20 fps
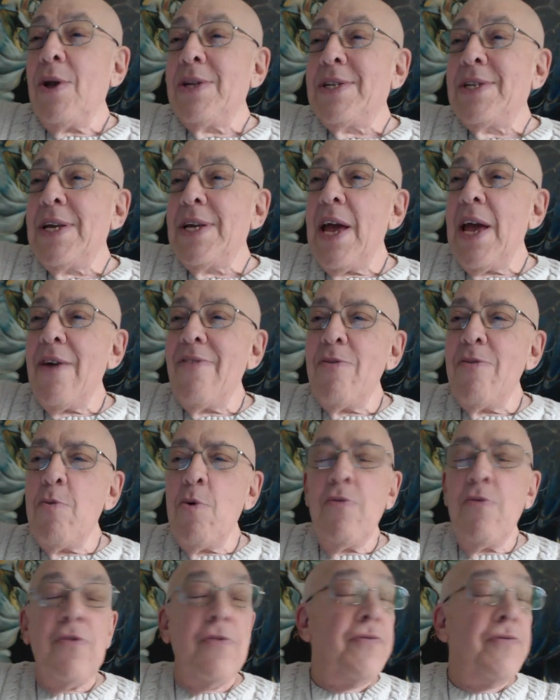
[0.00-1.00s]
But I'll tell you,
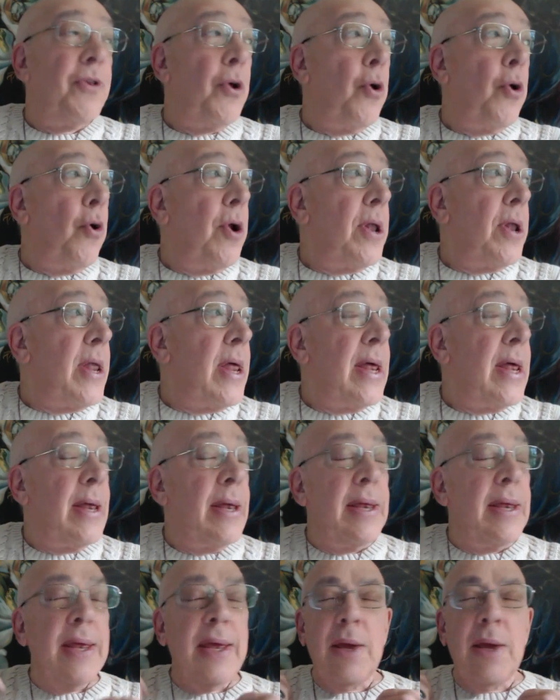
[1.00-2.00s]
having moved to Florida,
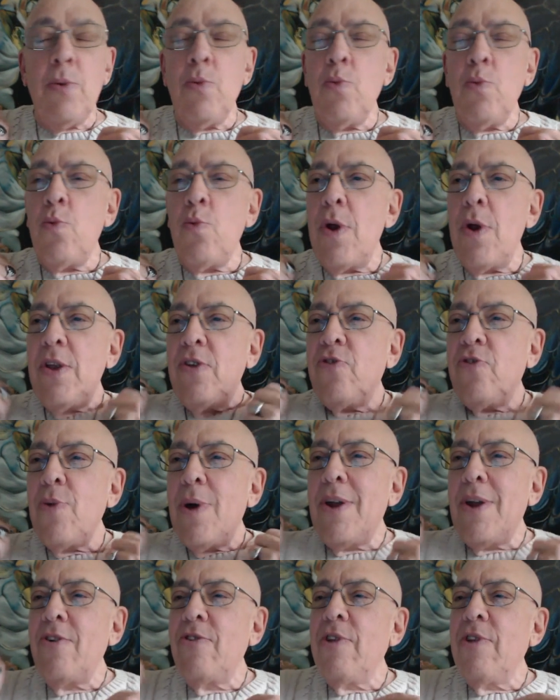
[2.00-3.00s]
wearing
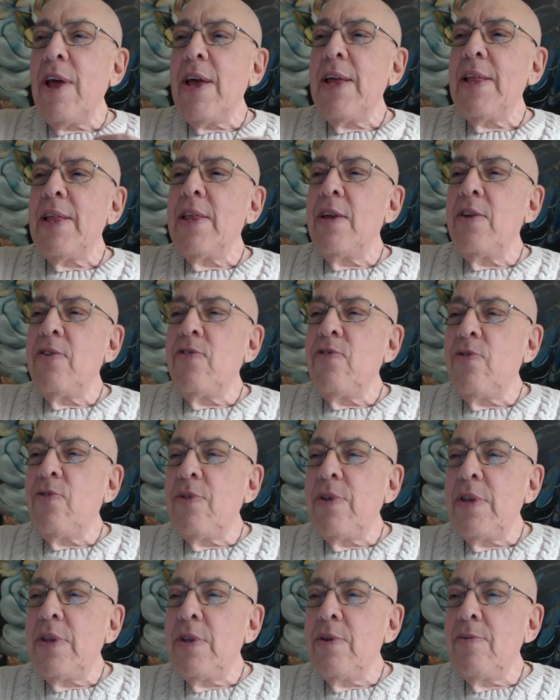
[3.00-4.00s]
sweaters like
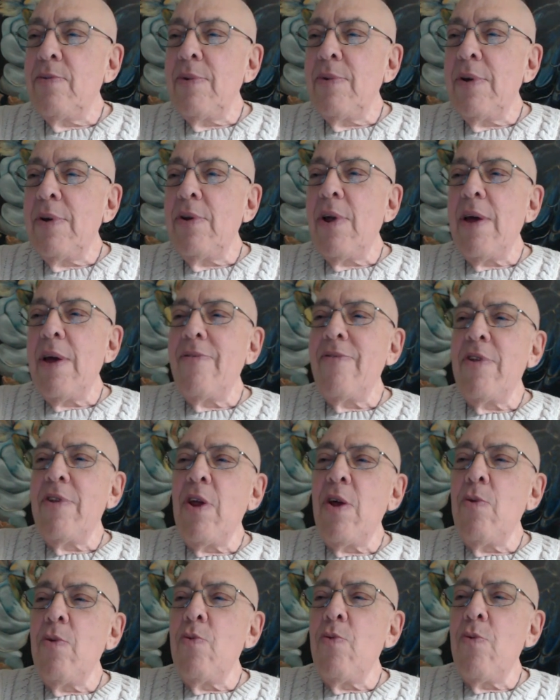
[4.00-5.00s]
this, we're
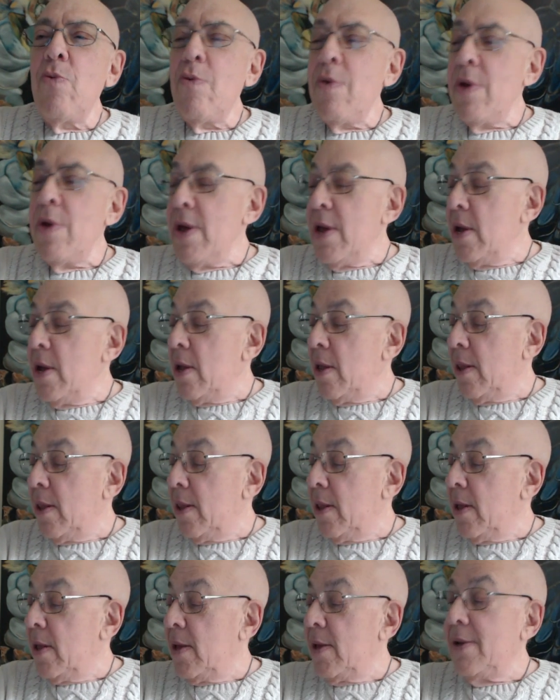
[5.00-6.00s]
having a
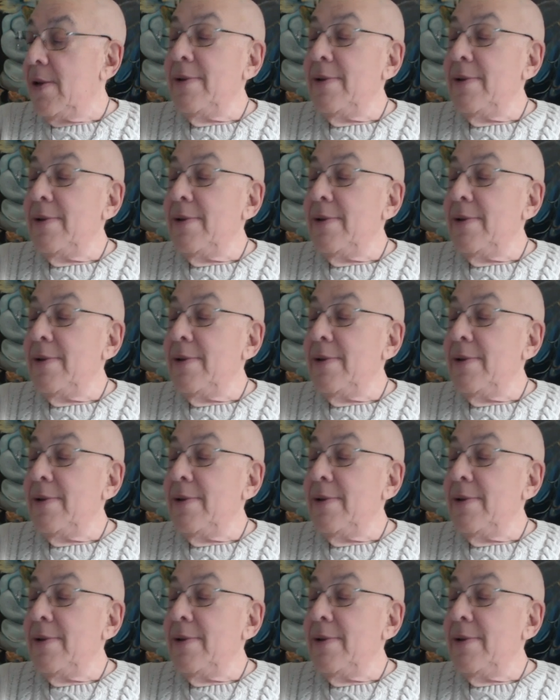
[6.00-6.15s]
real